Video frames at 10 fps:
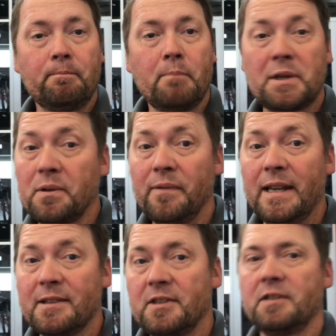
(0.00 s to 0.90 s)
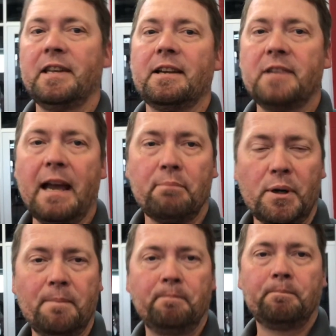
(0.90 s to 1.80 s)
muscle fitness as an example.
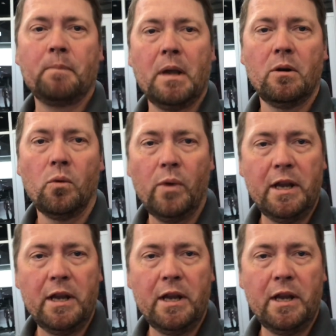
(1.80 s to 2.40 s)
We